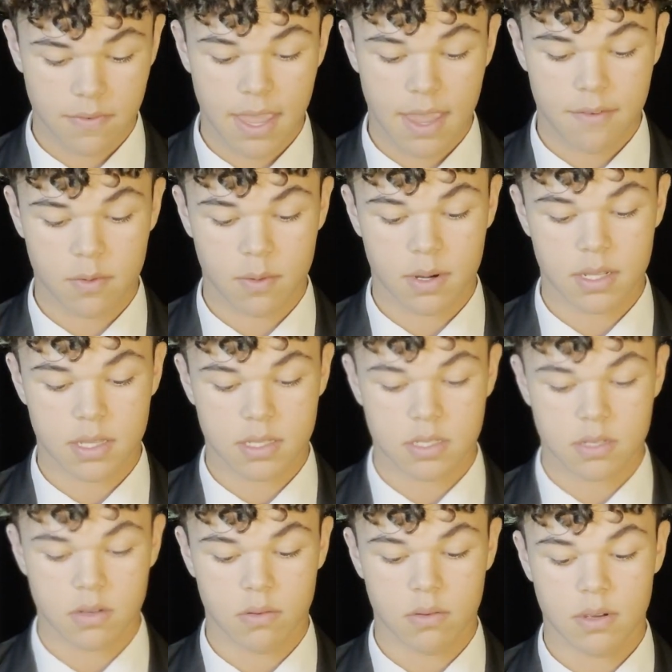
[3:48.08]
for everyone at this
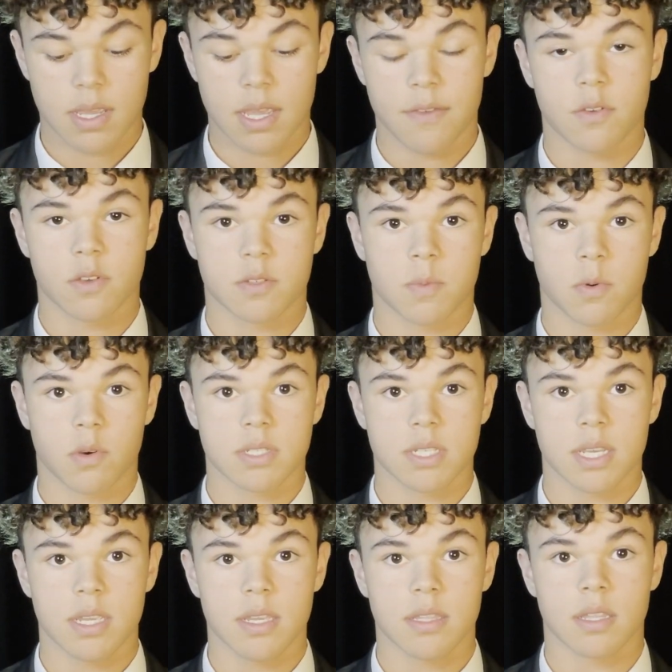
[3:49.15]
school. If you're
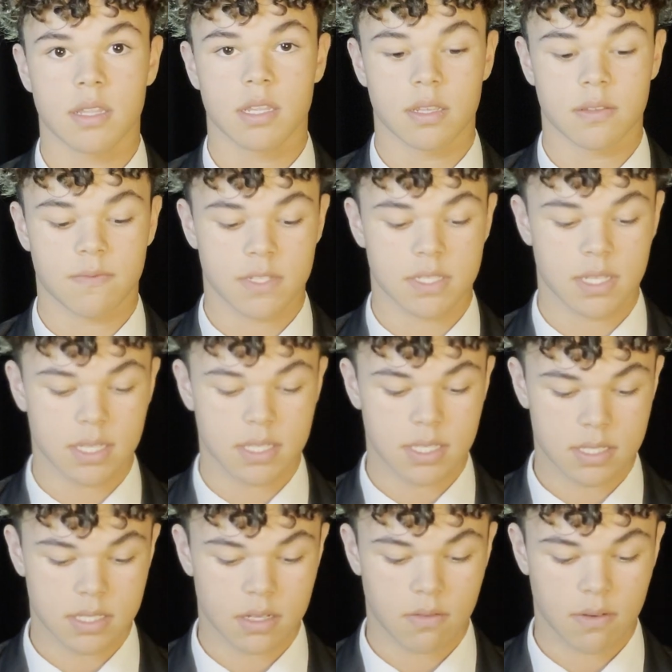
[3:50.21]
sporty, then the
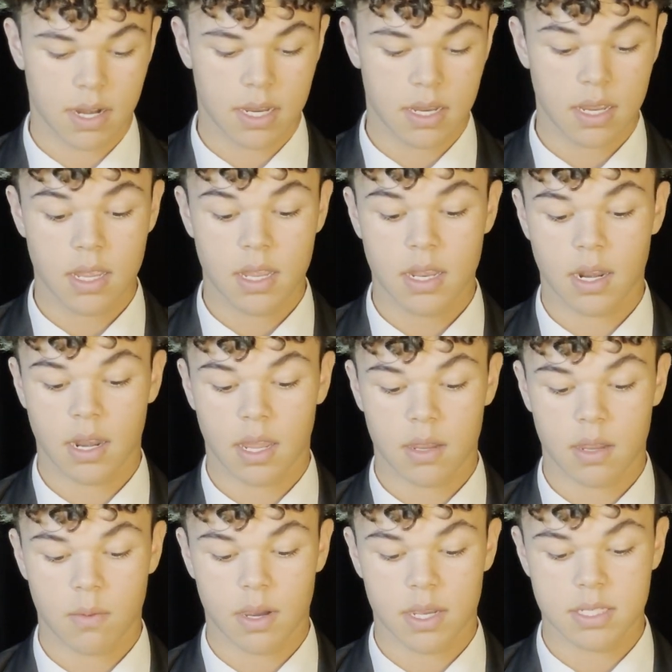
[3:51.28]
facilities are great.
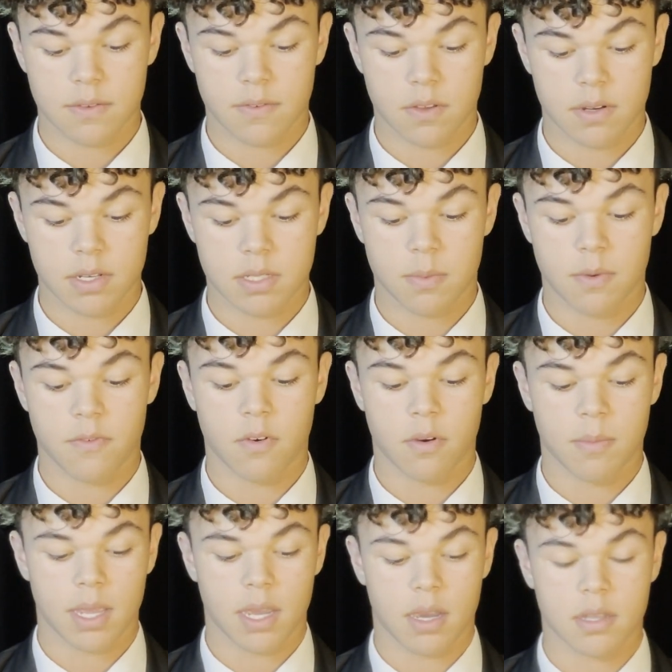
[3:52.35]
Likewise, if you're into
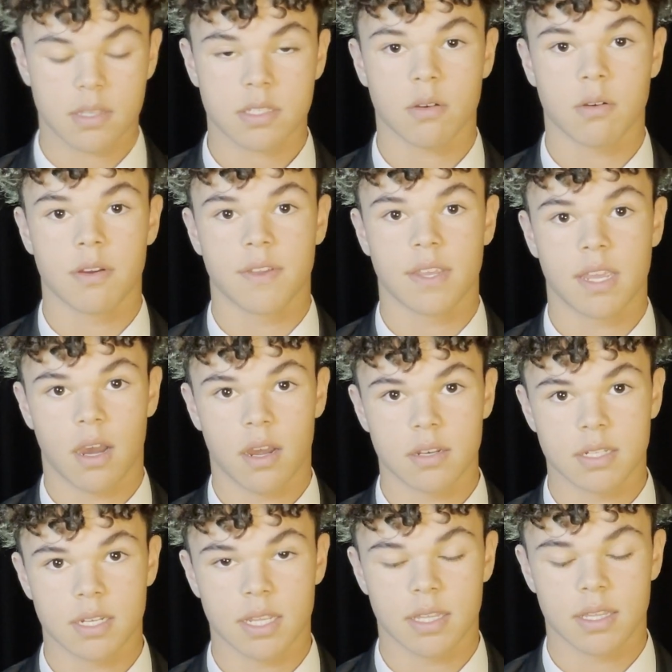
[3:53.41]
performing arts or even
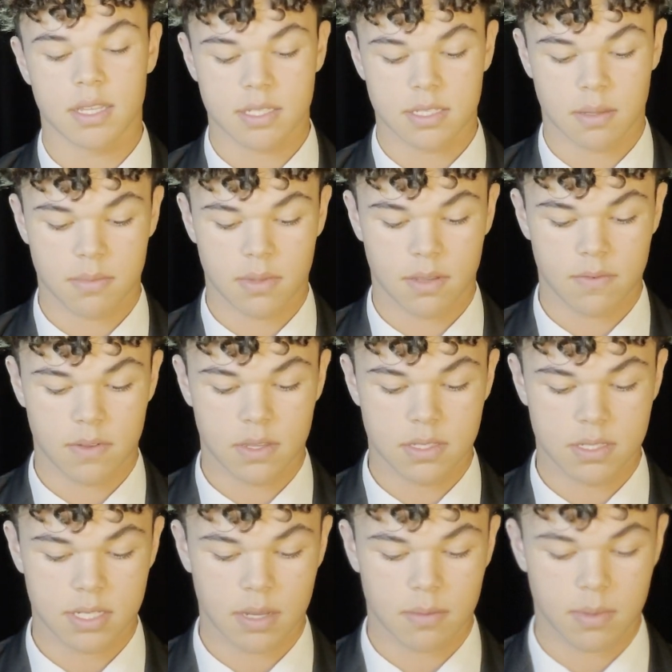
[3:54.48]
gardening, there's something for you
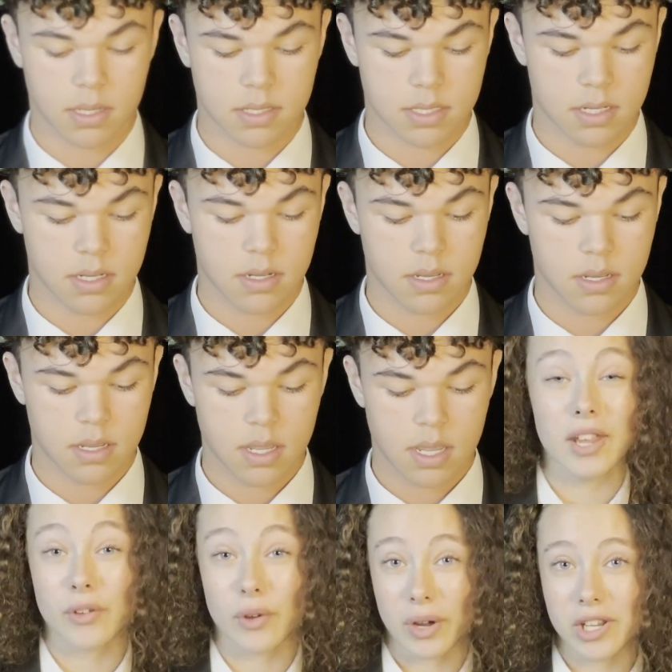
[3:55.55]
to take part in.
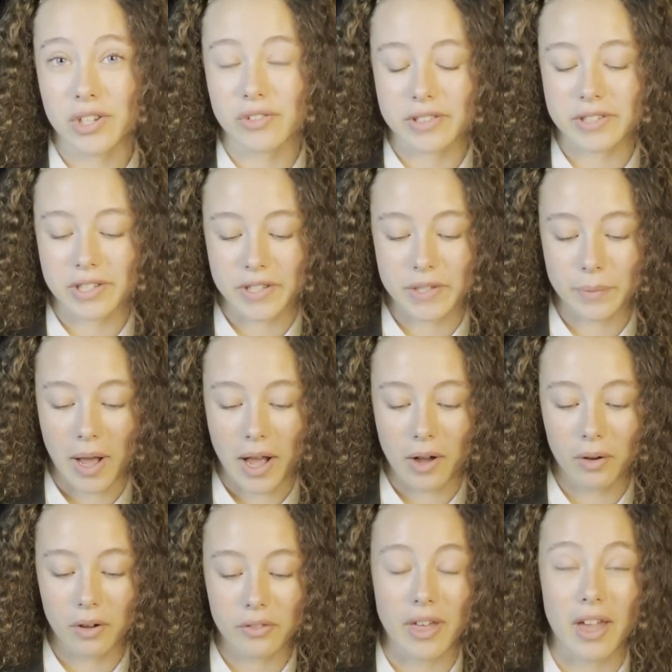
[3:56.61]
And if you're interested as
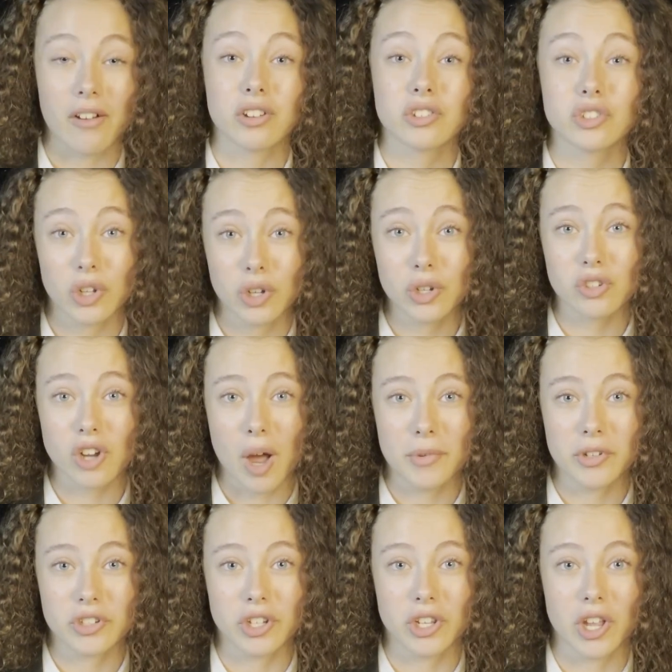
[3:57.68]
well, there are two
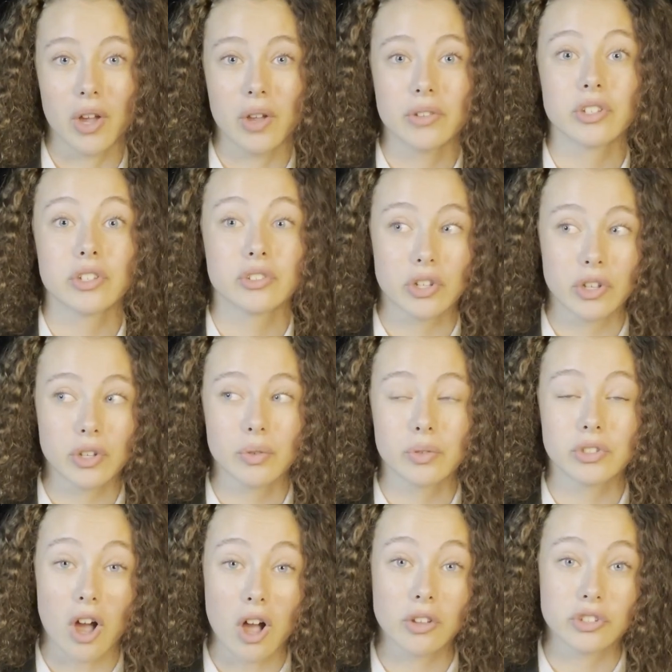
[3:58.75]
drama studios, two
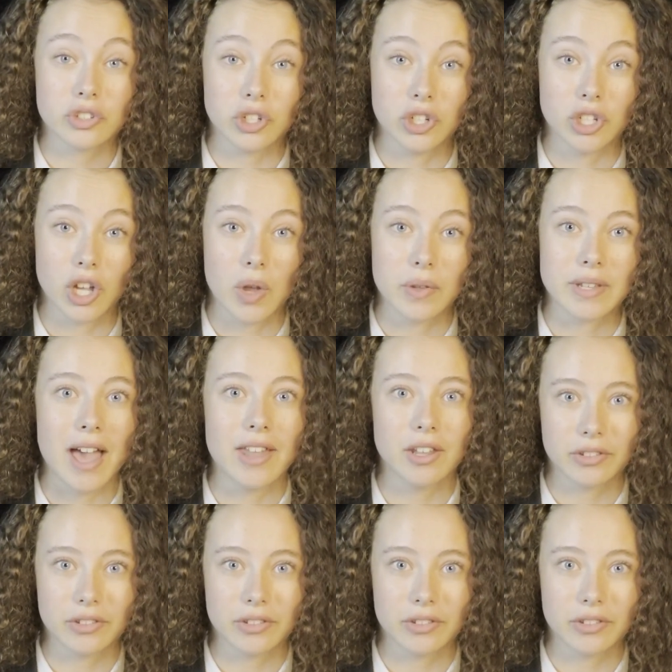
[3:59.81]
dance studios, and